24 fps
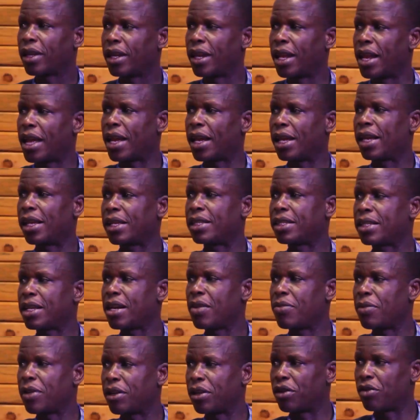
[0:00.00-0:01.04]
like he's
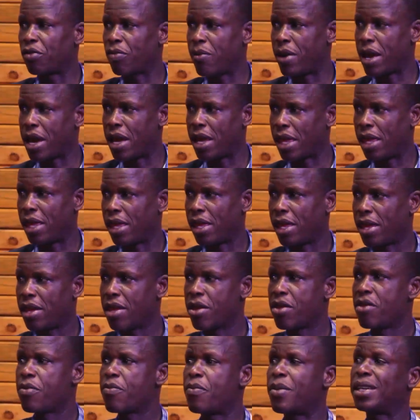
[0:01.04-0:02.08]
coming to buy,
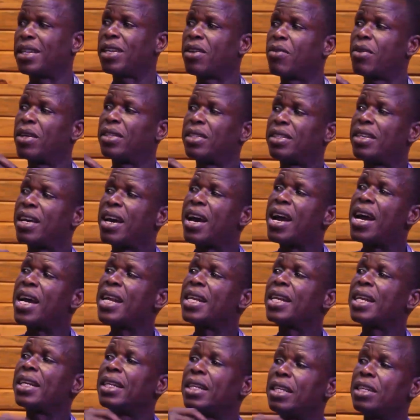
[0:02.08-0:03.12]
but he was
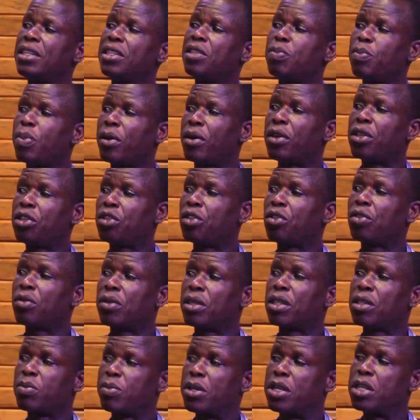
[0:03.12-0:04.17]
under the inspiration
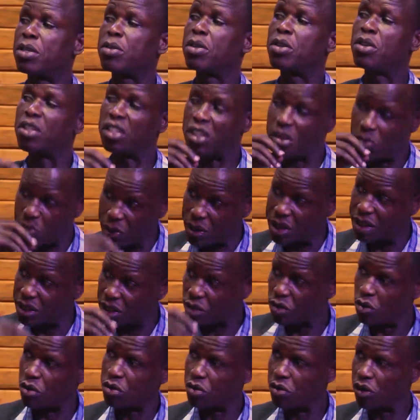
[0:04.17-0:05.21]
of the spirits, because
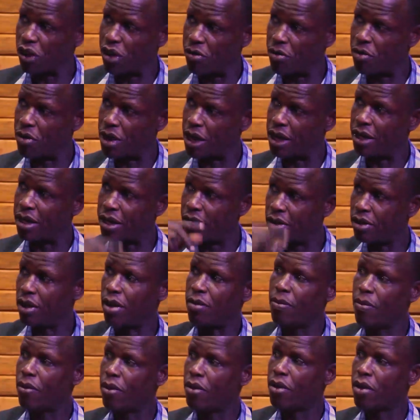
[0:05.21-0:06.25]
spirits talk to them and tell
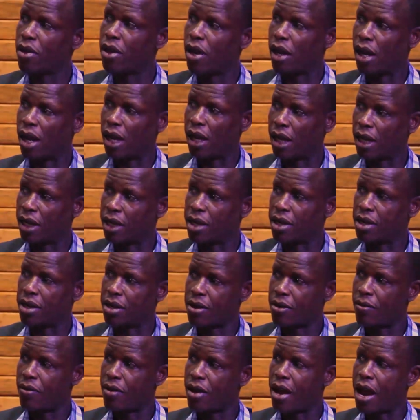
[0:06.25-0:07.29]
them, like,
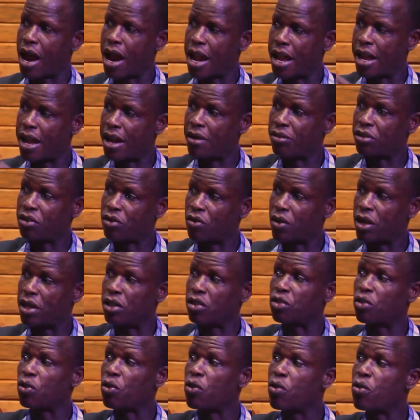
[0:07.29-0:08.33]
I have
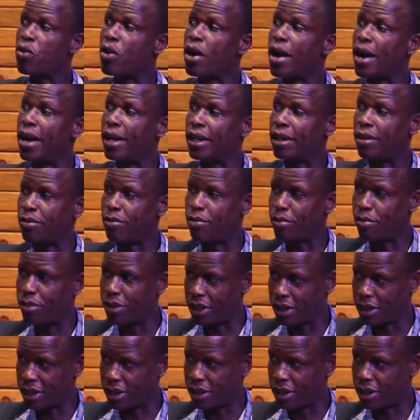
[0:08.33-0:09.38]
so-and-so, go and
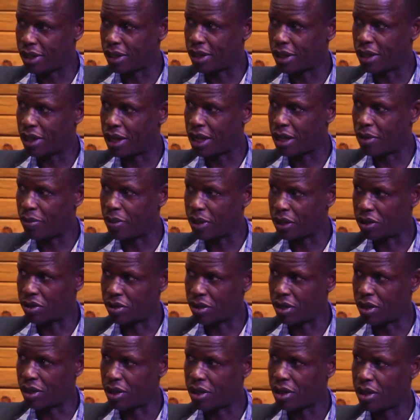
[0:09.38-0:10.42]
pick that person.